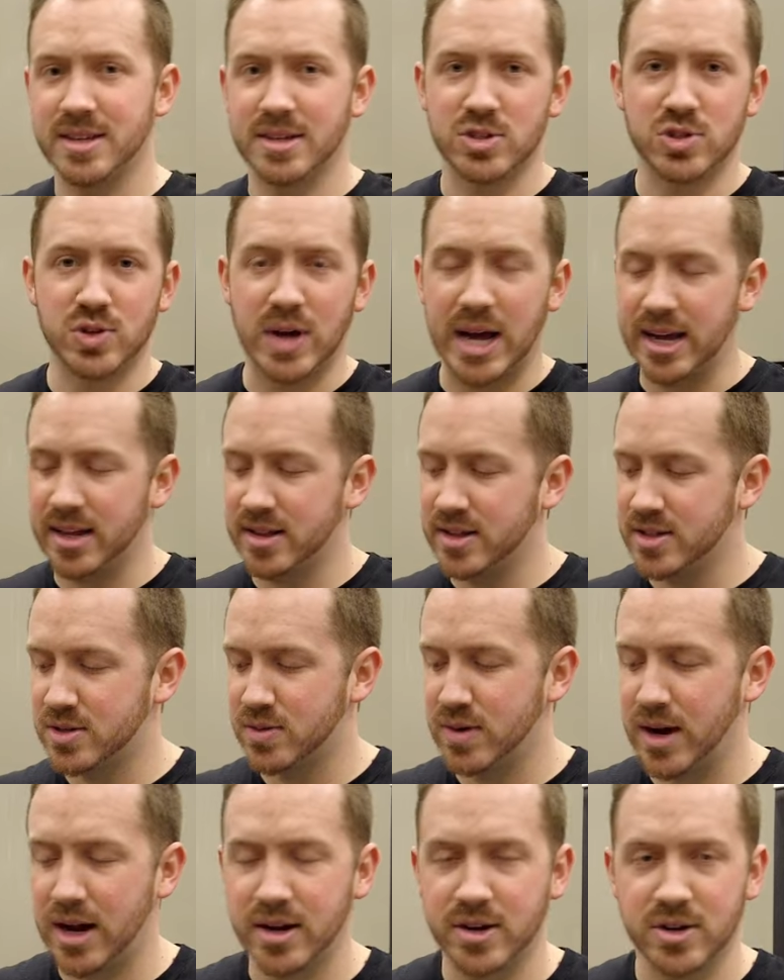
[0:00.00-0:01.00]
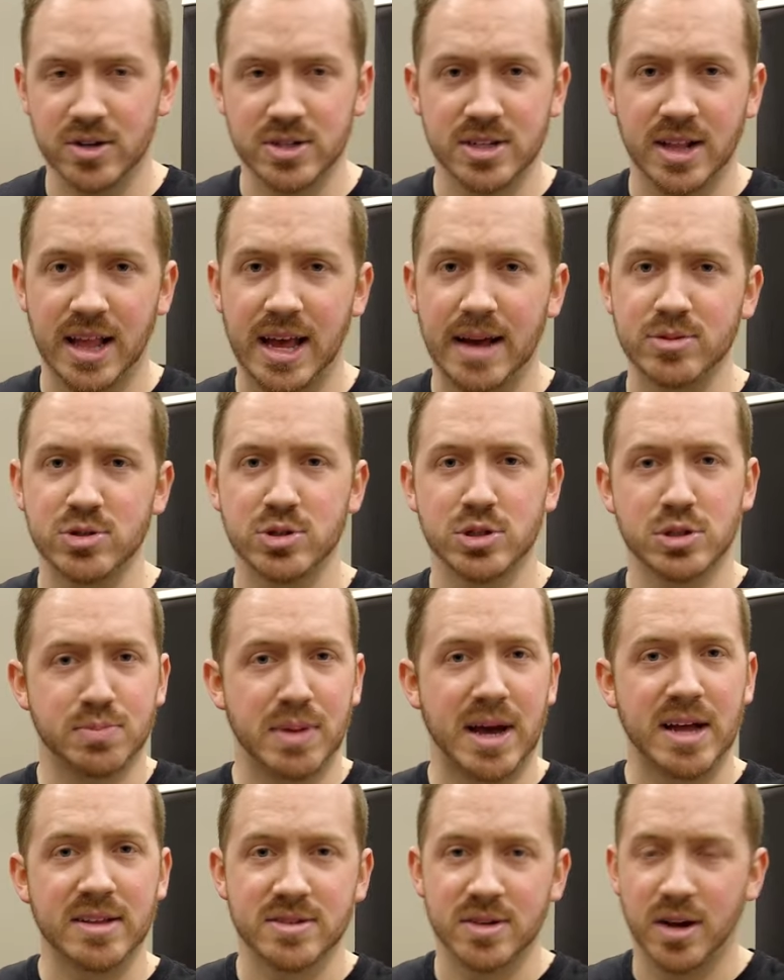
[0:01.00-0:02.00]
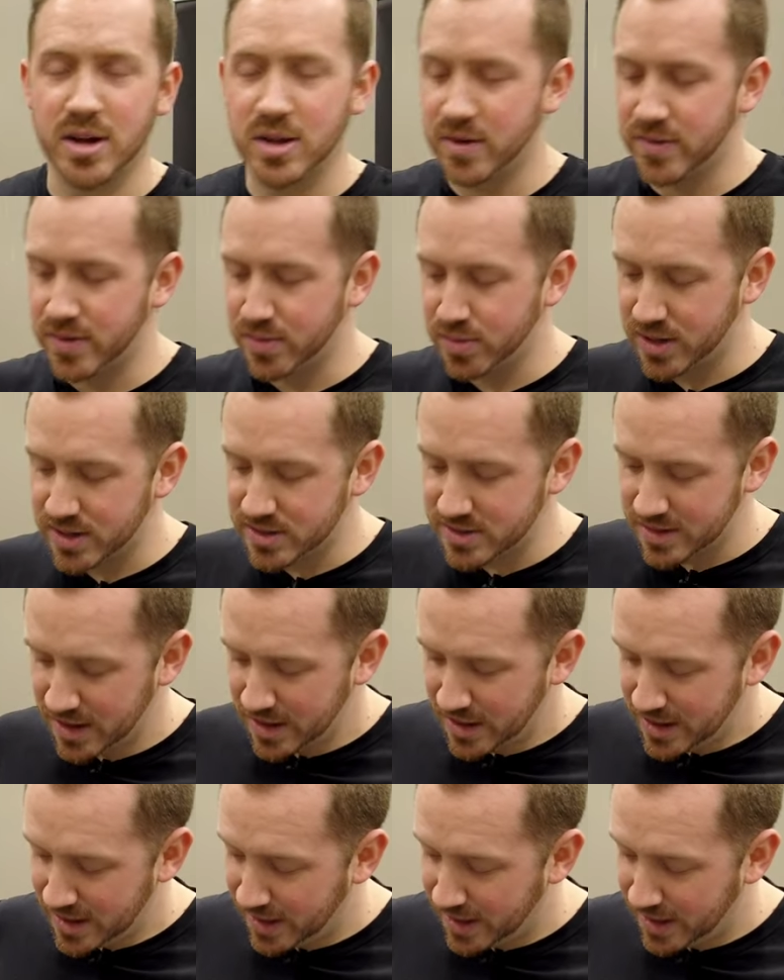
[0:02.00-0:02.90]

and dragging this around and your slabs are just bouncing all over the place.